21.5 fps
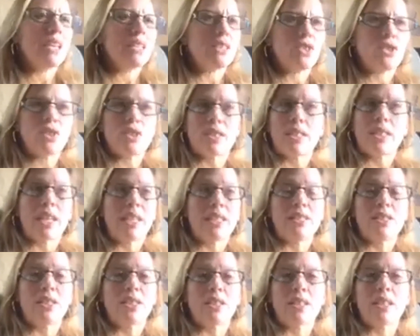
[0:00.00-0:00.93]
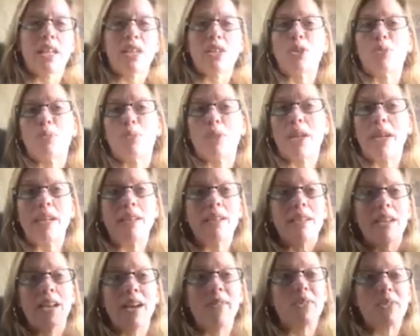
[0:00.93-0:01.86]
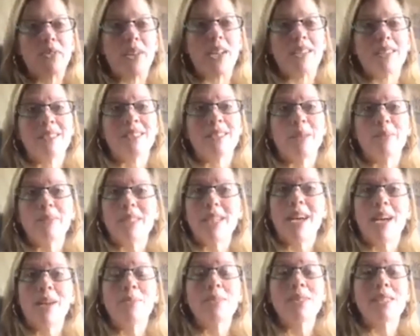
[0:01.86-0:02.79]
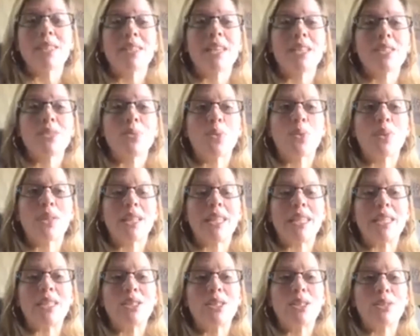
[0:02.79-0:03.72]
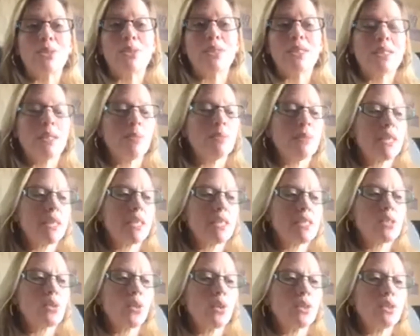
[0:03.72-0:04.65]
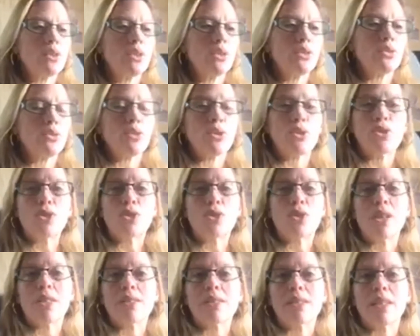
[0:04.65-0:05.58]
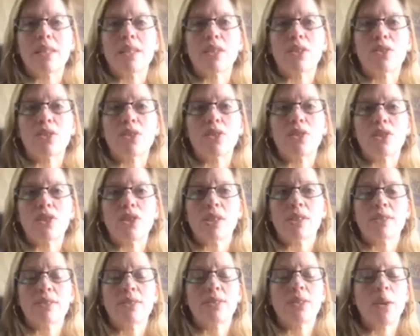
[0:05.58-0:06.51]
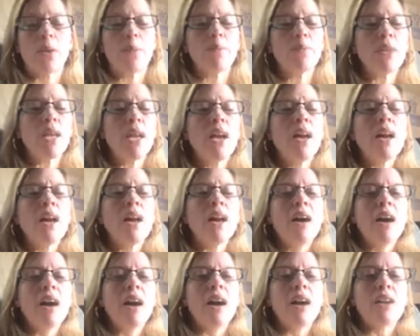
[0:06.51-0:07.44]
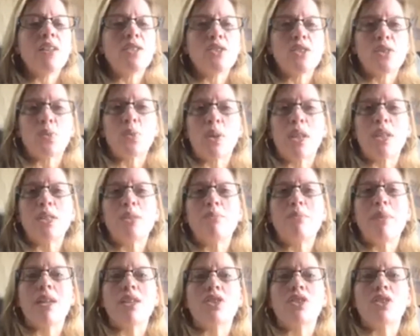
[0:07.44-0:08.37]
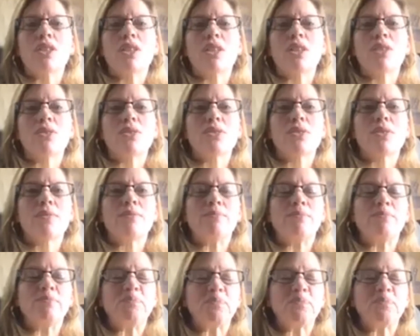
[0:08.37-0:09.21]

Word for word: It's just nice to let your brain have a rest sometimes, and that's what we lead to, is something that's going to nurture us and encourage us. So I just wanted to mention those.